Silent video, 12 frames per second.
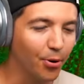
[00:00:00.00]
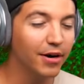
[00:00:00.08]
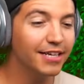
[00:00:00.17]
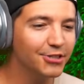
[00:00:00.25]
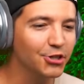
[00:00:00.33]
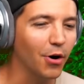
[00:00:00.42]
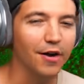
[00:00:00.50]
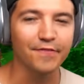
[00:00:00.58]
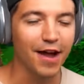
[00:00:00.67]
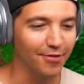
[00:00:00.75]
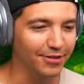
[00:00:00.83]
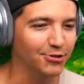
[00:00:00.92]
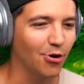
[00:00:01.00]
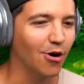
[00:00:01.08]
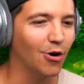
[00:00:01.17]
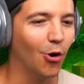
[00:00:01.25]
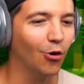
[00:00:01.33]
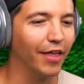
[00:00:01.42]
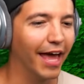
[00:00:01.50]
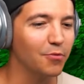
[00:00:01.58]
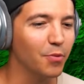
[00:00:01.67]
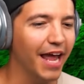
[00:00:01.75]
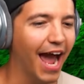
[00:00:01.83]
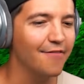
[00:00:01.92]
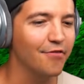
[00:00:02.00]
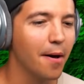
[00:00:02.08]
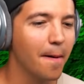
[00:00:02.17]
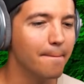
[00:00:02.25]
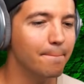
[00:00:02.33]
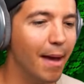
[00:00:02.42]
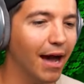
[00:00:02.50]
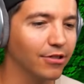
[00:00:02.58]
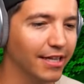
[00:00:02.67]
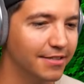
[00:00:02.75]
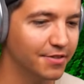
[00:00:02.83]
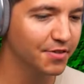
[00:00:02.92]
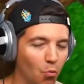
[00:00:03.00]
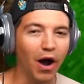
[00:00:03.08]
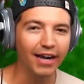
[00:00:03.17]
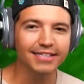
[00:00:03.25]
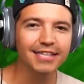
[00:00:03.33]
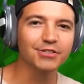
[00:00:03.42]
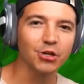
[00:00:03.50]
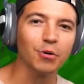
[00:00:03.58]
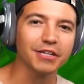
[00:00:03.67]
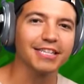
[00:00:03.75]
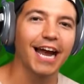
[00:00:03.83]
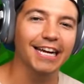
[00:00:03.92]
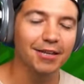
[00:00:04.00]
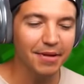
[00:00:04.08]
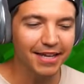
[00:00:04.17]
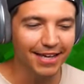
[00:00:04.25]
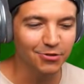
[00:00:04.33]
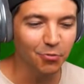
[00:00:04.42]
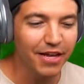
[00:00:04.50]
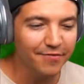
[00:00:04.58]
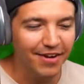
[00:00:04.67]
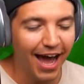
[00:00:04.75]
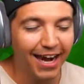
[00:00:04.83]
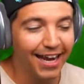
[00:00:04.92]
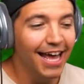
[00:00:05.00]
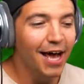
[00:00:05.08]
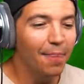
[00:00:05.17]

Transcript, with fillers: pretty sure I found the stronghold and we have melons. Why is this so exciting? Because we've not